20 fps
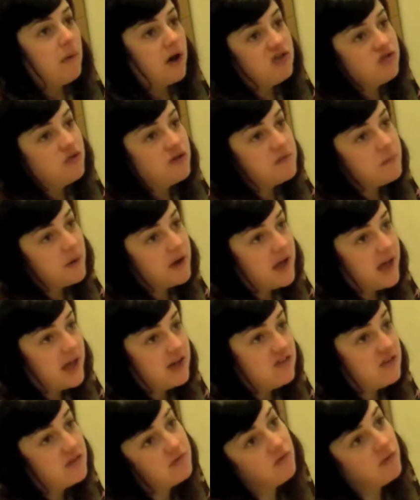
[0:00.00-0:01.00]
My Choice My
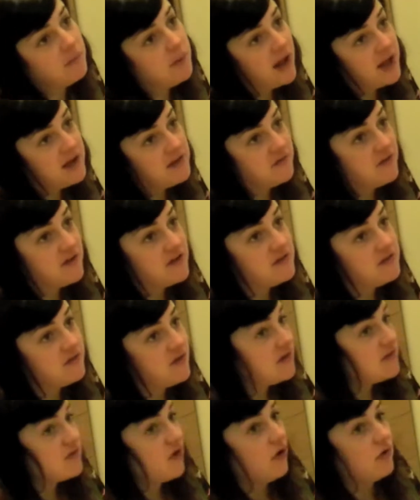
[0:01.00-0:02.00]
Care doesn't replace
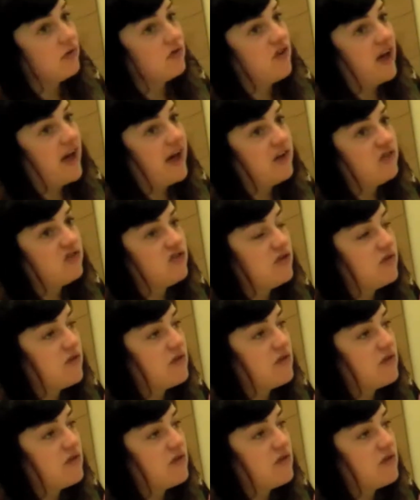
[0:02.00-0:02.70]
face-to-face contact.